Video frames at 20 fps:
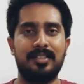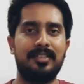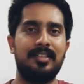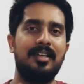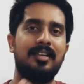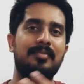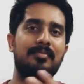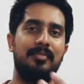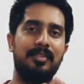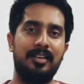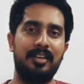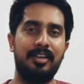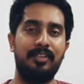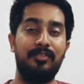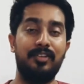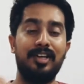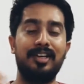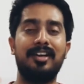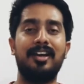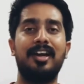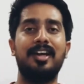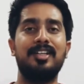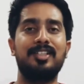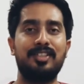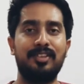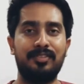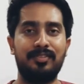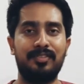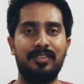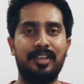There are different
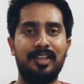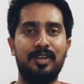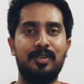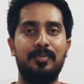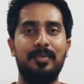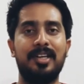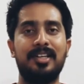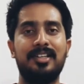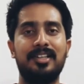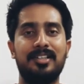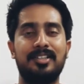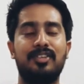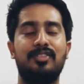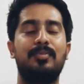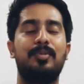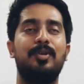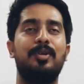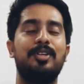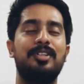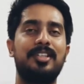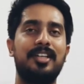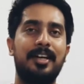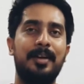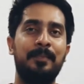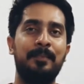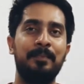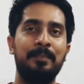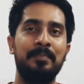kinds of meters of poetry,